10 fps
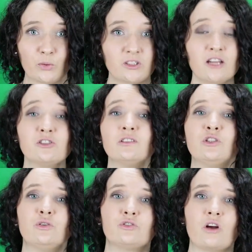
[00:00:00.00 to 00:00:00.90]
A Potential
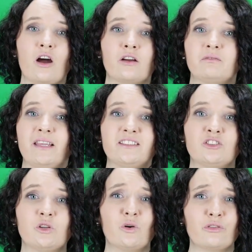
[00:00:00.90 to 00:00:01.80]
new drug needs
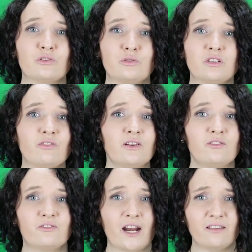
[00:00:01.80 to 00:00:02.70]
to go through
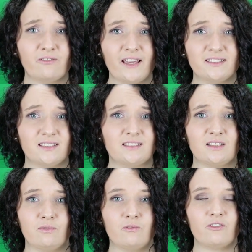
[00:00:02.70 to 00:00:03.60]
different phases
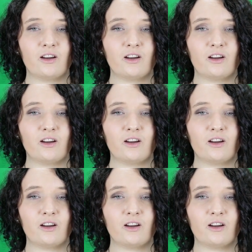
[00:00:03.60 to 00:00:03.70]
of